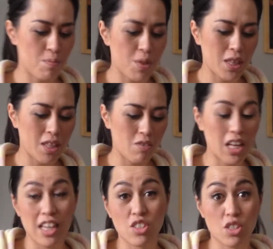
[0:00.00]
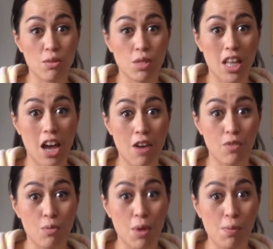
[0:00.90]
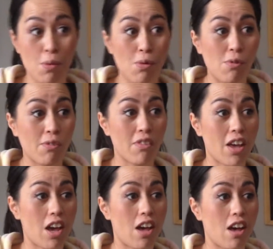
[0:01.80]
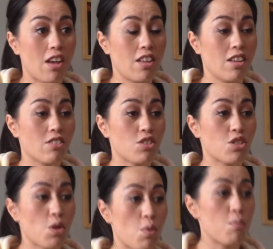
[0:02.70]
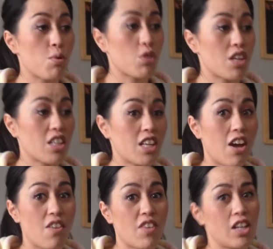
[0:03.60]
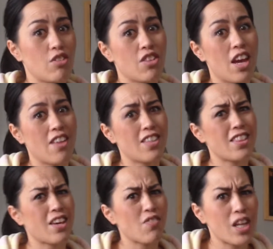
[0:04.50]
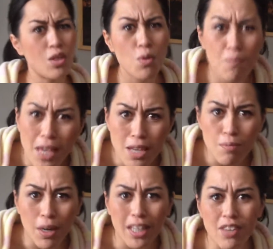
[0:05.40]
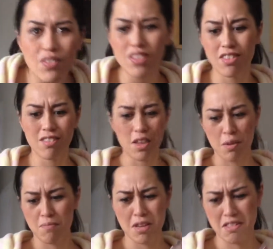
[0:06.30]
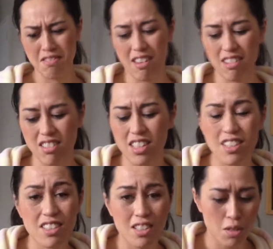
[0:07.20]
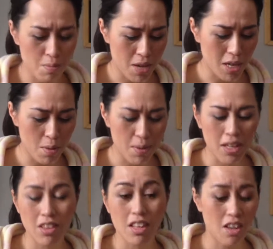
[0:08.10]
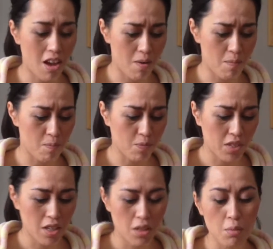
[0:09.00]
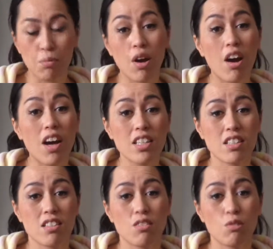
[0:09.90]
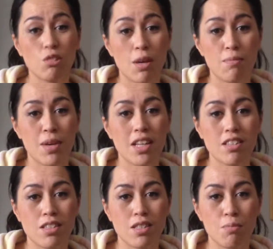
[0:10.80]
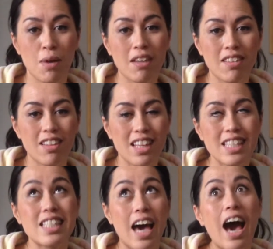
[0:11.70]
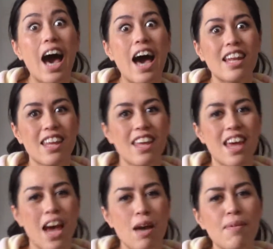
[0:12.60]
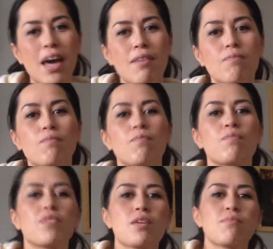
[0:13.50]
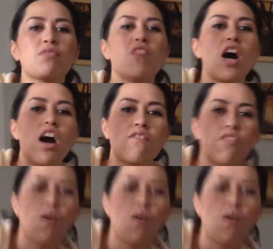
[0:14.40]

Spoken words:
But the relationships that I have with people are just so important, that I value that, and that they value me by giving me things. And it doesn't matter about the price. All that matters is about is the heart. Hey babe, give me 5.